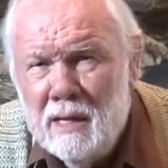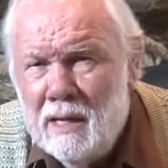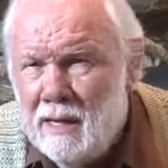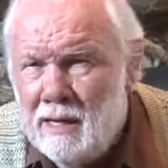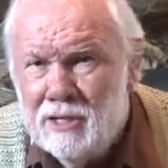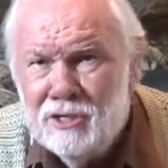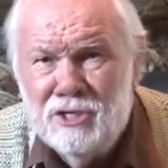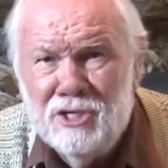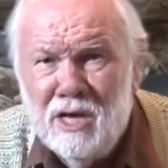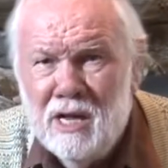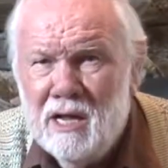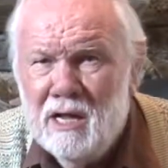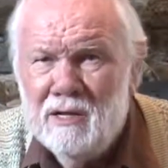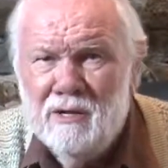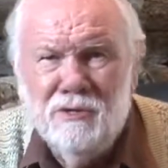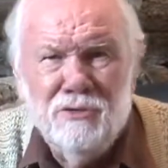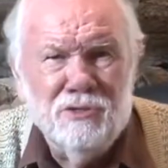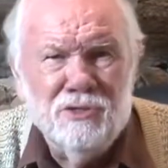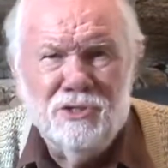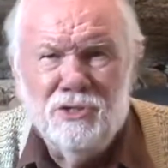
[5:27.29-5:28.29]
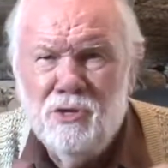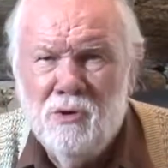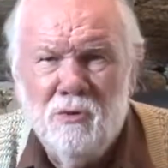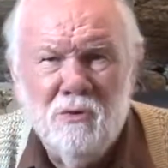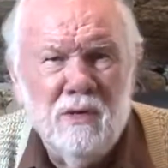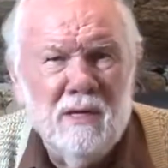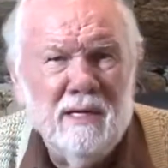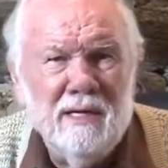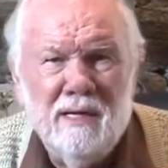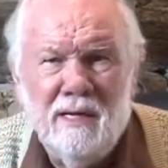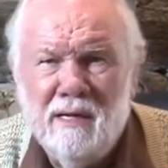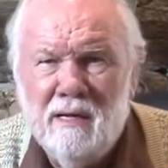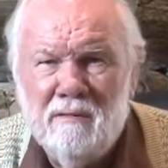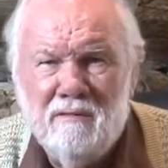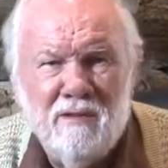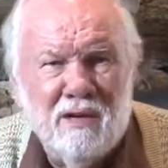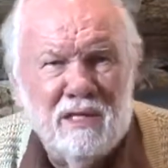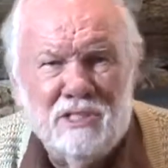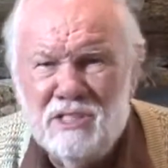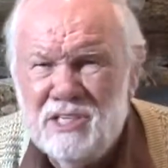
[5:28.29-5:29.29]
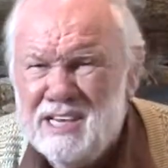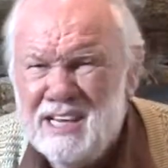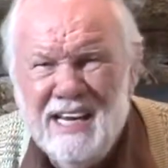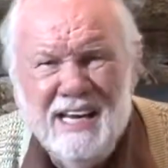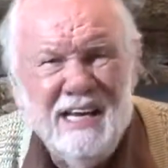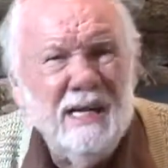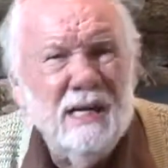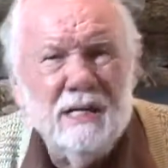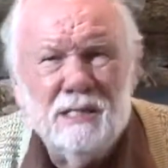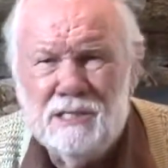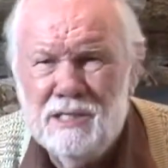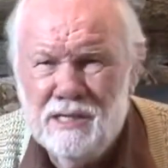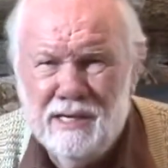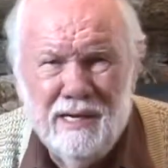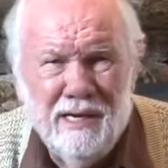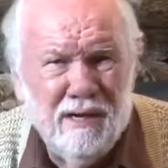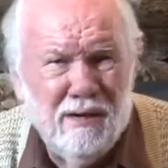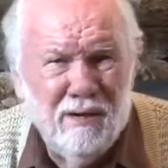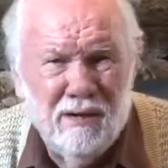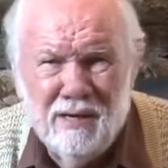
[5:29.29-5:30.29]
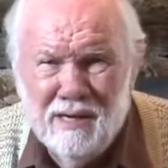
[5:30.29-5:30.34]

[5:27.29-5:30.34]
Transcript: And a child who's totally de-invested, he doesn't care.